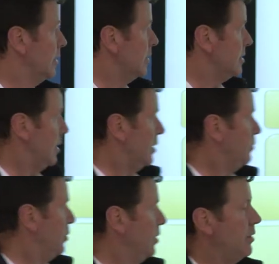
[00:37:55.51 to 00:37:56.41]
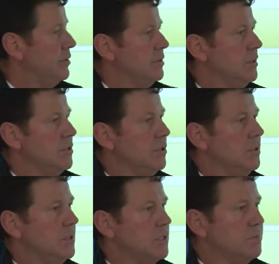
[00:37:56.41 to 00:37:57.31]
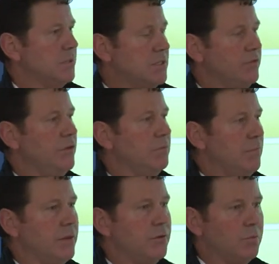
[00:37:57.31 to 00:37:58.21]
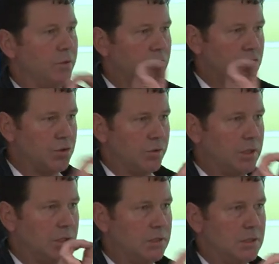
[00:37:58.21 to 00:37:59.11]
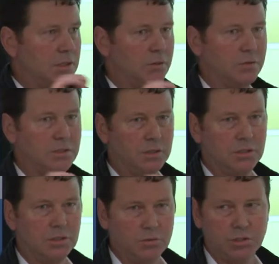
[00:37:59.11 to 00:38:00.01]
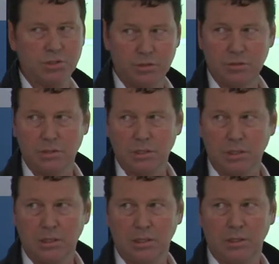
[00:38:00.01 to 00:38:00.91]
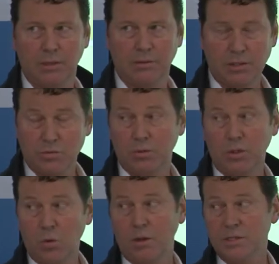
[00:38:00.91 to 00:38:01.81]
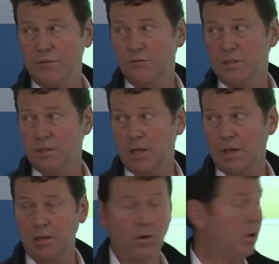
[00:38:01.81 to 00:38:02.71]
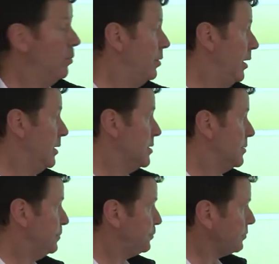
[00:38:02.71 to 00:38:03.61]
The second piece is you need a specific method when you're treating and dealing with D Q issues. And that's really quite sophisticated and complex.